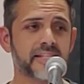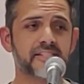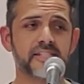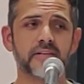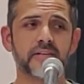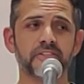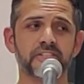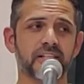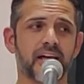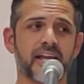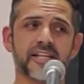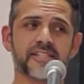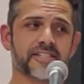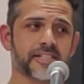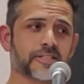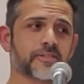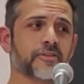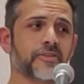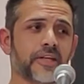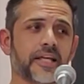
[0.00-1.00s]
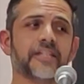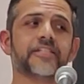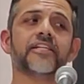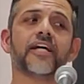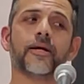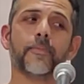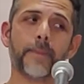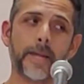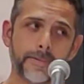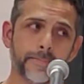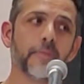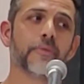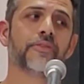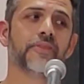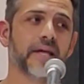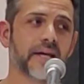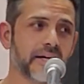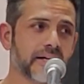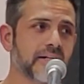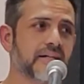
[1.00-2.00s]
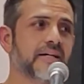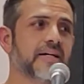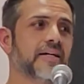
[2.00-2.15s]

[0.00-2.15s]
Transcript: this stuff is not a sister thing. It's like a people thing.